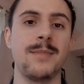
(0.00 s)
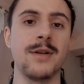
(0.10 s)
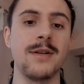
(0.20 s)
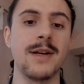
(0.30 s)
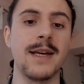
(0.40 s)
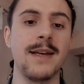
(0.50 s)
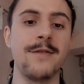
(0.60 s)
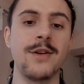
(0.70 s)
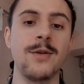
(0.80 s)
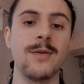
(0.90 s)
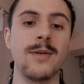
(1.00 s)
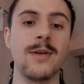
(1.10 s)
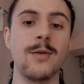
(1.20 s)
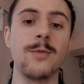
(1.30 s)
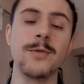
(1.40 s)
But if you
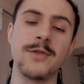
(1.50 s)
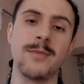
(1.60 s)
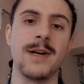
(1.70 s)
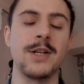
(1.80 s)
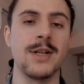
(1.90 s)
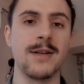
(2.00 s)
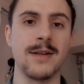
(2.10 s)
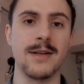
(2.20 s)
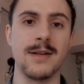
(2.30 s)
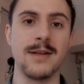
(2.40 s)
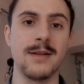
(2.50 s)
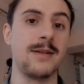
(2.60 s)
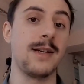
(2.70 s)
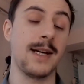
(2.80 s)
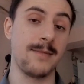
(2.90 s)
also measure
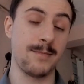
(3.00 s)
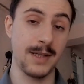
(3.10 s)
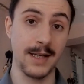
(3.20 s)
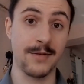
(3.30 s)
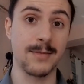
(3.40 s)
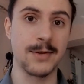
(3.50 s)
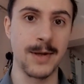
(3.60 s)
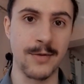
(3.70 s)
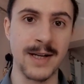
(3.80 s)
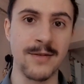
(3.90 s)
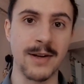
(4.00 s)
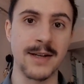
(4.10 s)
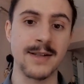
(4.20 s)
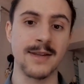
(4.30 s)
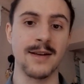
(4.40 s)
and believe them to be
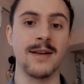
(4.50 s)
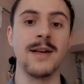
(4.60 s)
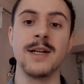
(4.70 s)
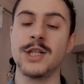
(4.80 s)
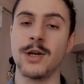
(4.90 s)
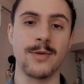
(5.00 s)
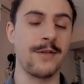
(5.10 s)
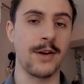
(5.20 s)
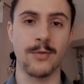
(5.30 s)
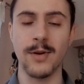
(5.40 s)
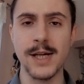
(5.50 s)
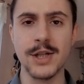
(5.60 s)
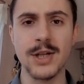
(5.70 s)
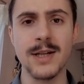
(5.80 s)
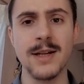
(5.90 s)
relevant, the geographic
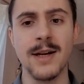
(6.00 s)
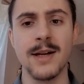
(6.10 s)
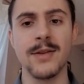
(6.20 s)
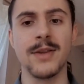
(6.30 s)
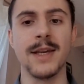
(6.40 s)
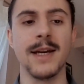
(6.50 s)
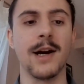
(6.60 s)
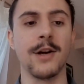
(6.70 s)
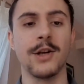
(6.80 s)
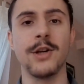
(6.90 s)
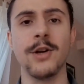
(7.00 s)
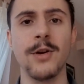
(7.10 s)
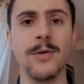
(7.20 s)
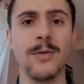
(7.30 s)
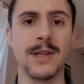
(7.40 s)
region, the
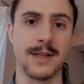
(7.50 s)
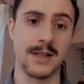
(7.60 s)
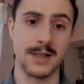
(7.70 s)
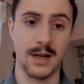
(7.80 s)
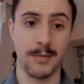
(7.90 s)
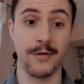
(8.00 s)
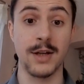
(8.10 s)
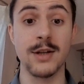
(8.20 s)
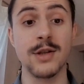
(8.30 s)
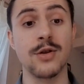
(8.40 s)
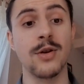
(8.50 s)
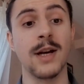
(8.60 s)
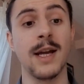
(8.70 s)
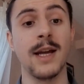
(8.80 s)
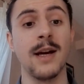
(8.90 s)
IQ, the type of
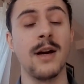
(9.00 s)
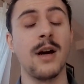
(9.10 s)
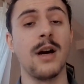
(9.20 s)
industry,